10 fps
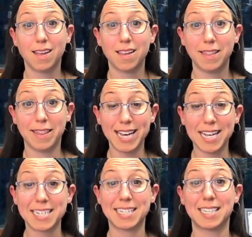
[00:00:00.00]

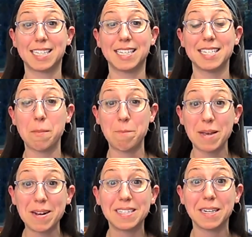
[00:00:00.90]
This is the
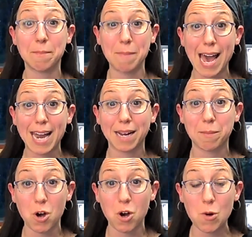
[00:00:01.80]
paradigmatic
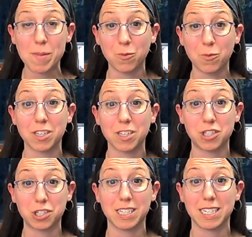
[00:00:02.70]
moment where the
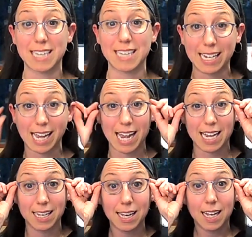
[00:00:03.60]
student is saying,